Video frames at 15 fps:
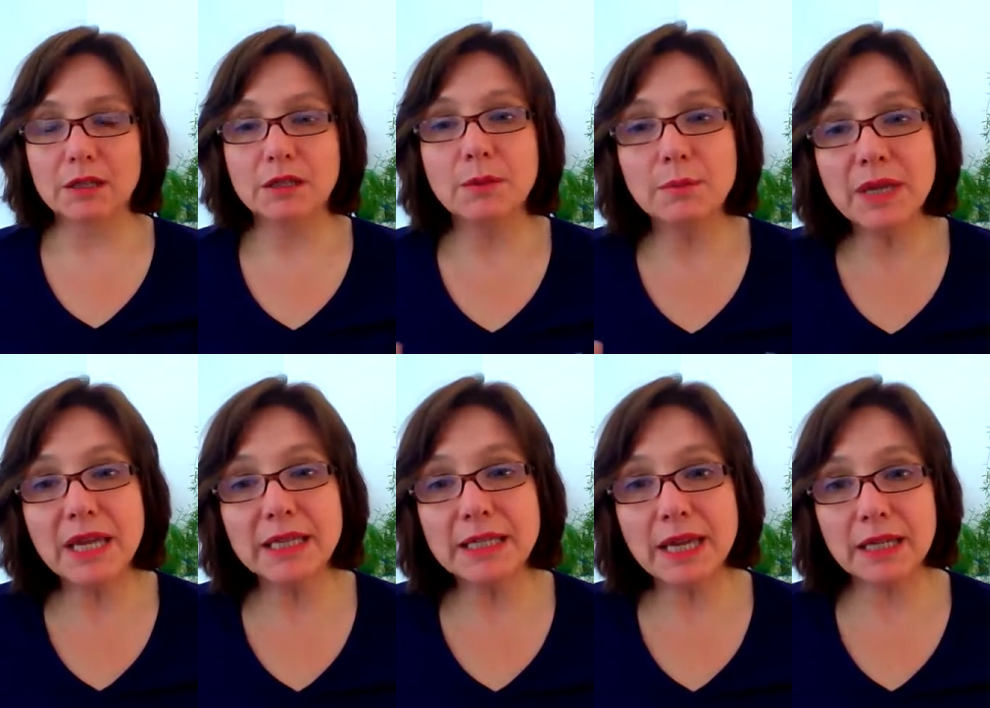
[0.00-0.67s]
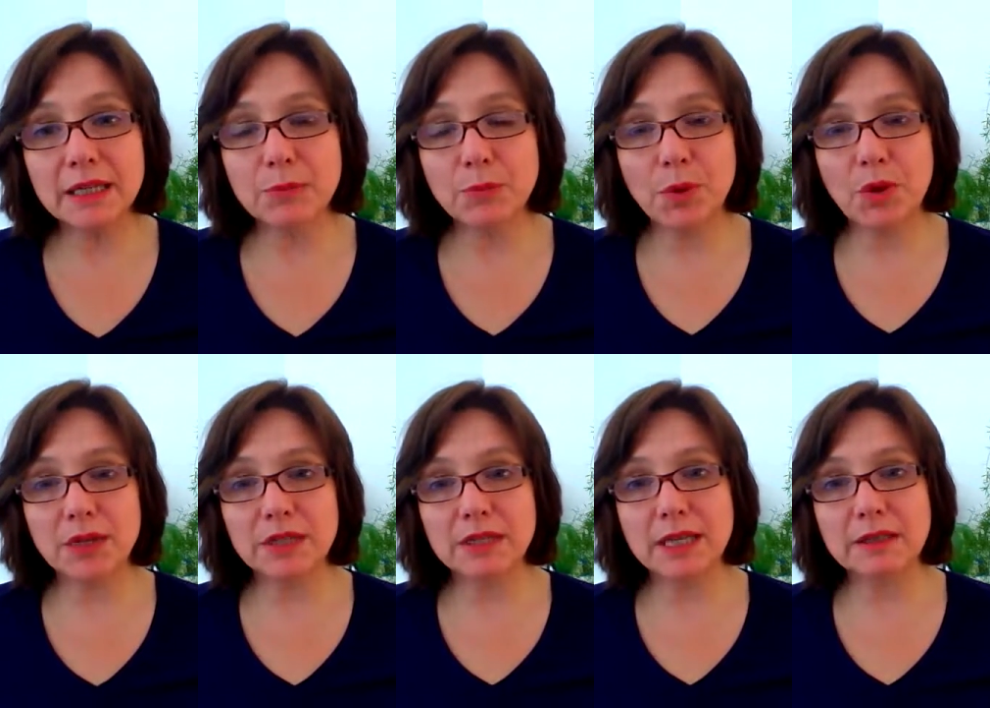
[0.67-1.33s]
The media
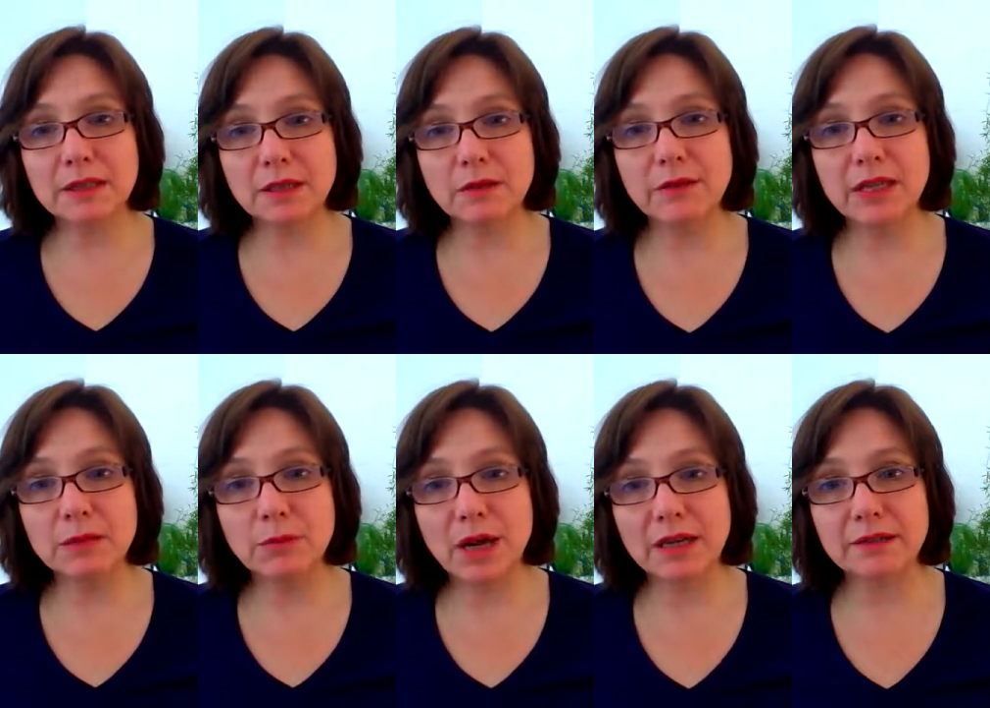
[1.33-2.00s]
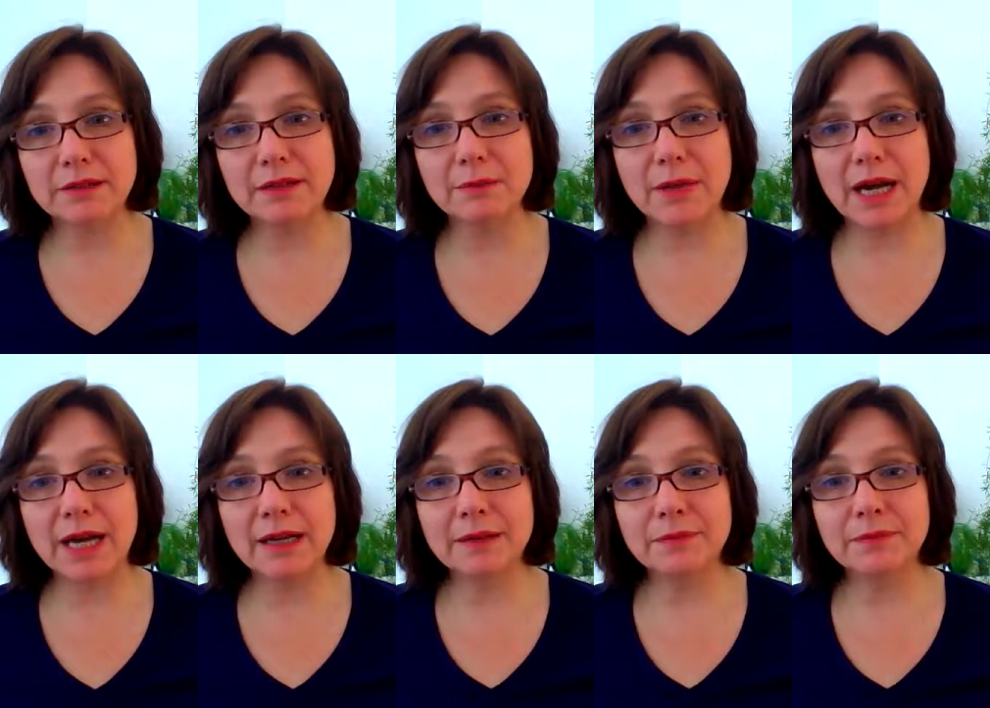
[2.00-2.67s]
reports that Queen
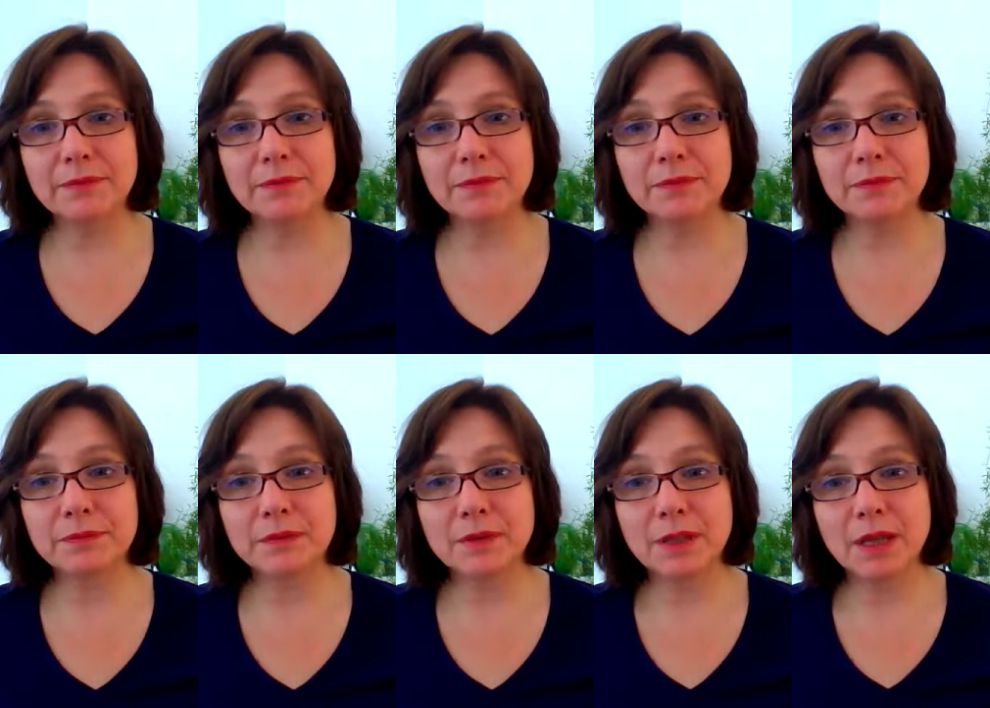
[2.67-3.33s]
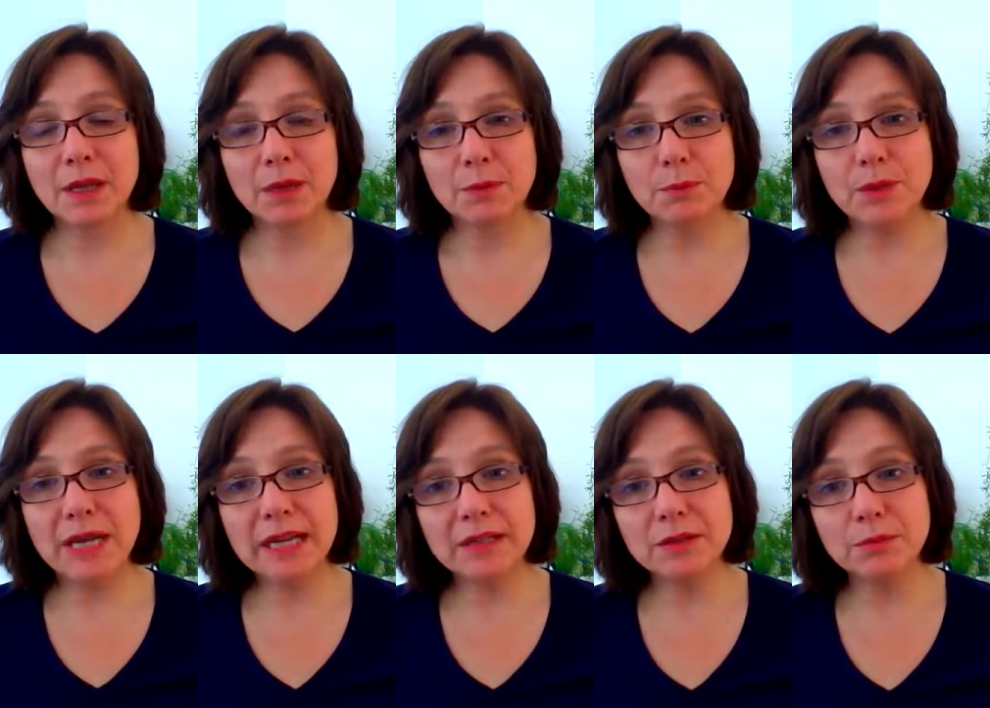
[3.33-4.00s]
Maxima
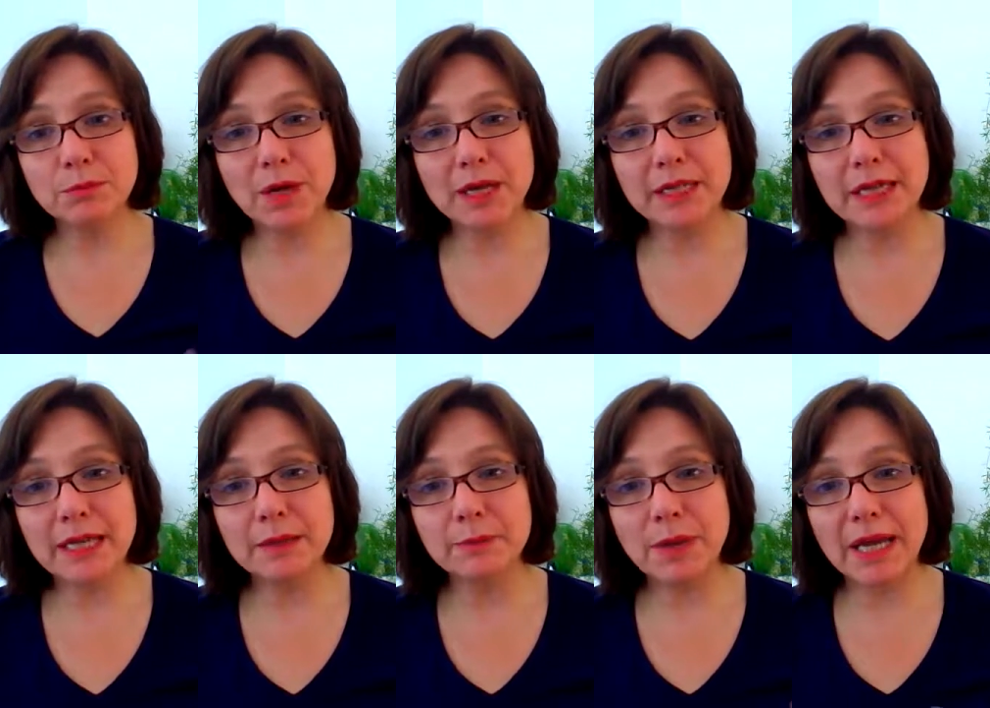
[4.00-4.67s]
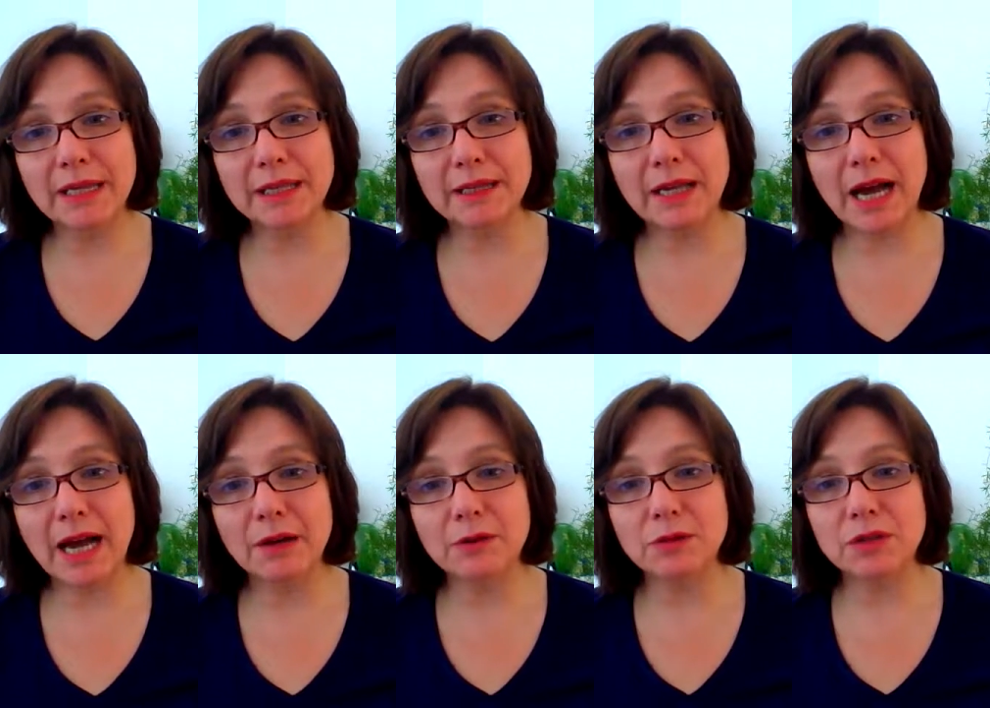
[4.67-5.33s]
brings money, bank
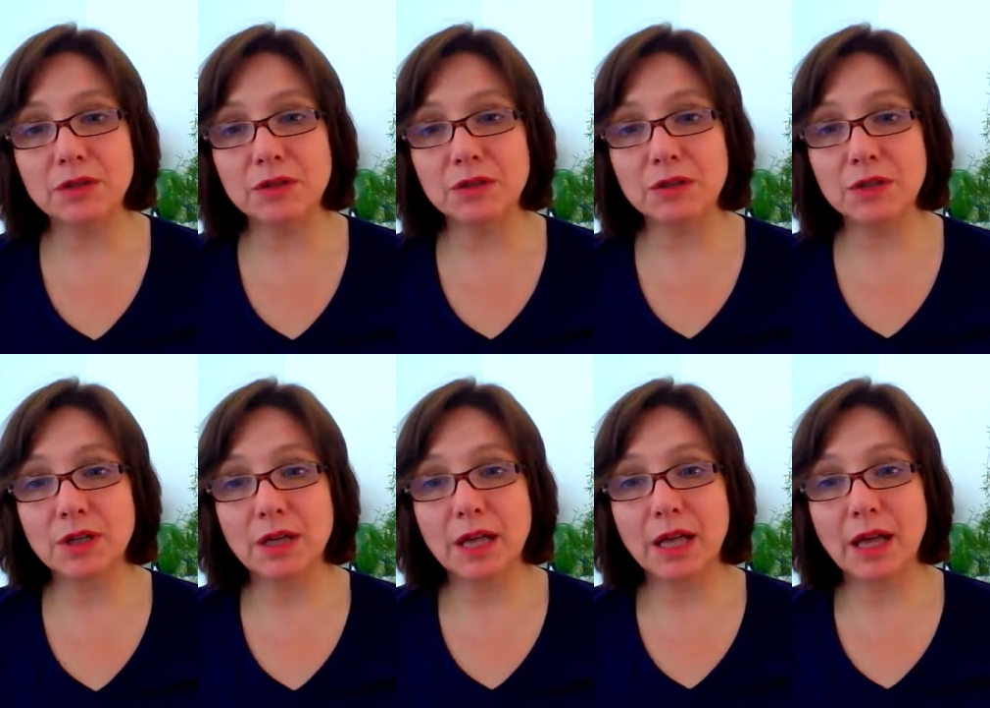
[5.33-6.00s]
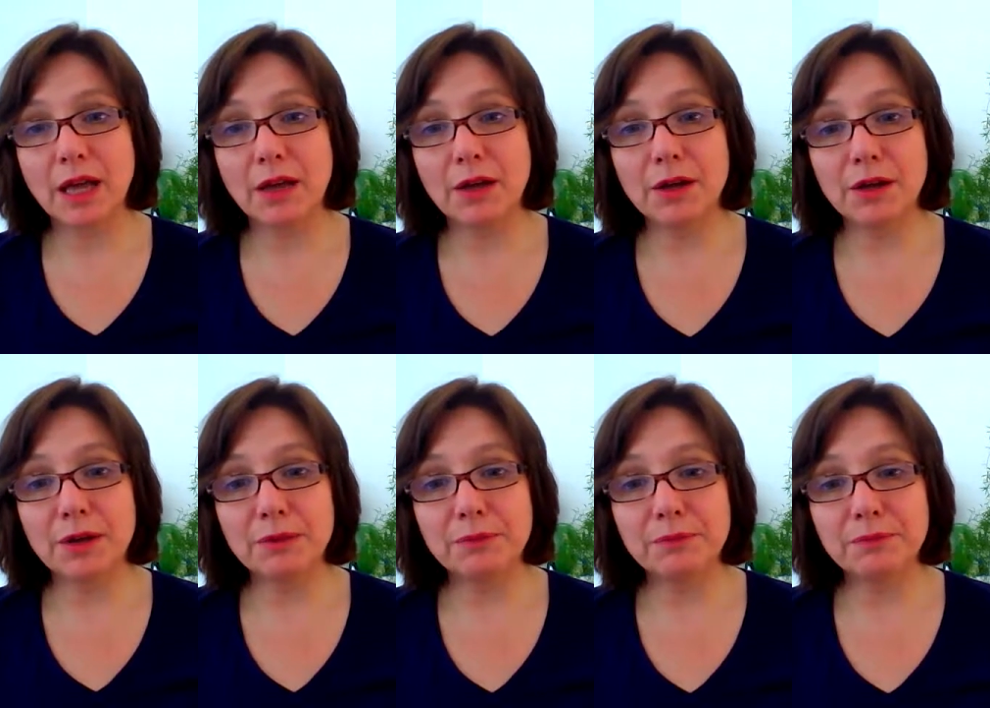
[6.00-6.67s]
accounts,
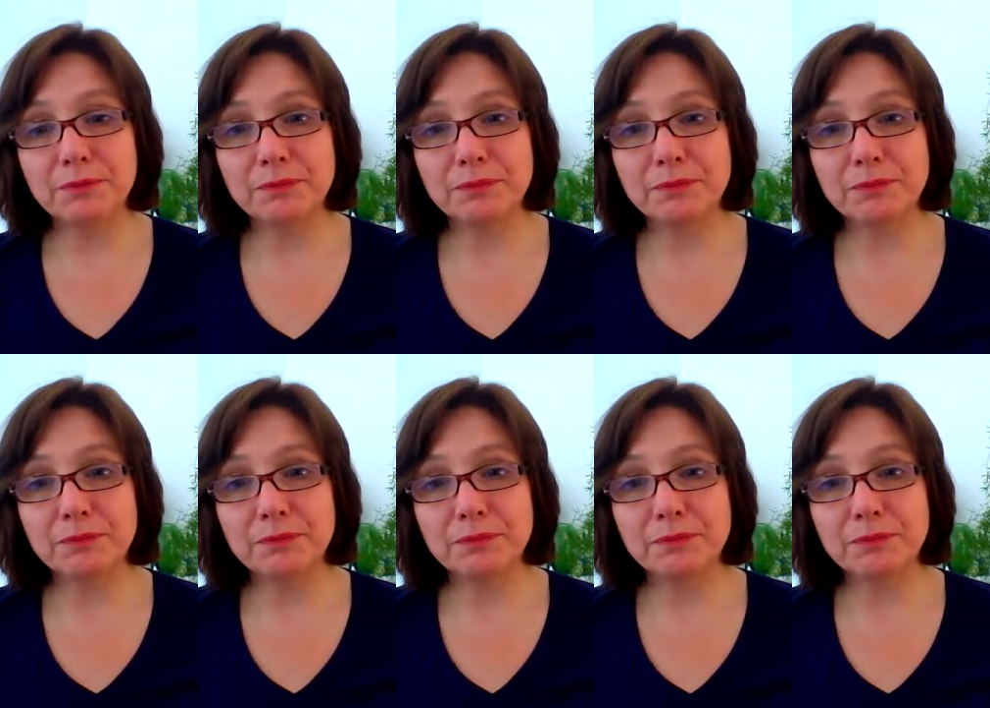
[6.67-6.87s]
um,